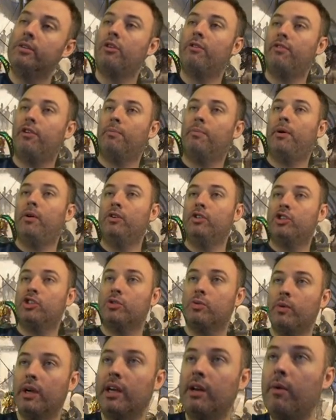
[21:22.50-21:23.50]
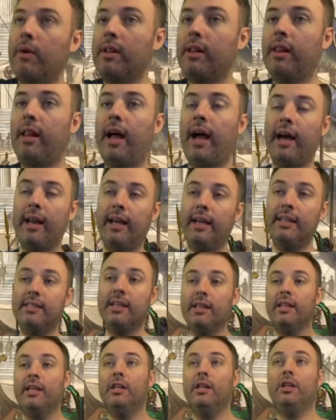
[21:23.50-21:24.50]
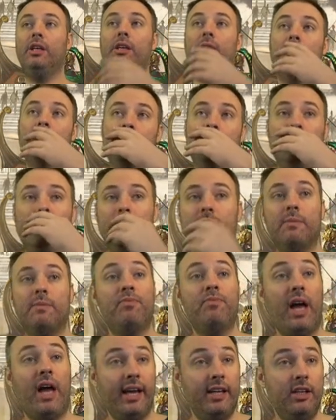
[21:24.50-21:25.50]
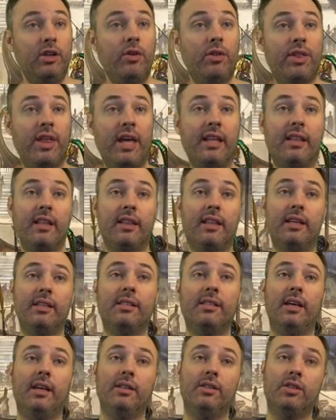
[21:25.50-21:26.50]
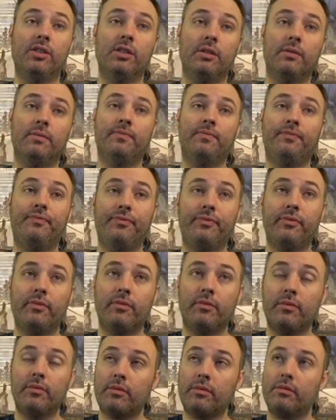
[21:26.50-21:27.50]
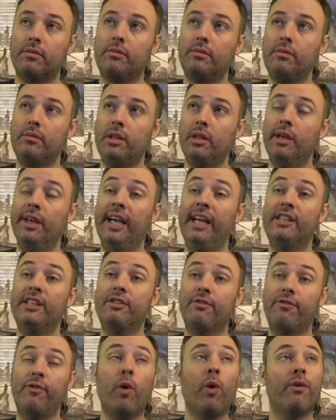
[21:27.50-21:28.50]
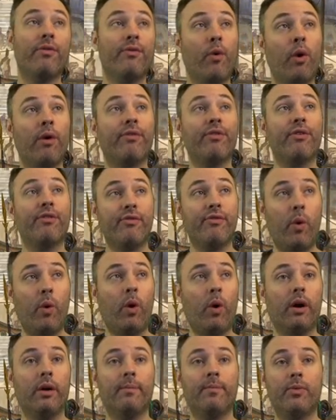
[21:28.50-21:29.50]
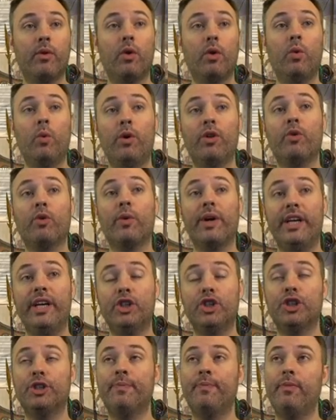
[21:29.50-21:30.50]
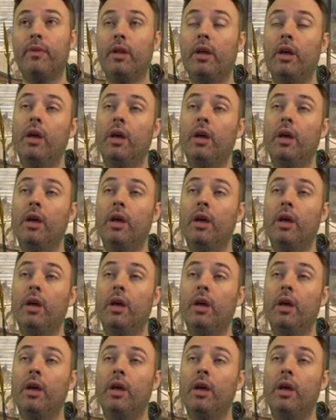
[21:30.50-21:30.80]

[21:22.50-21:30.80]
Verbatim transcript: So if your opponent's swinging with a lot, it's a little useless. I do think that this is... It's a four four for four with reach.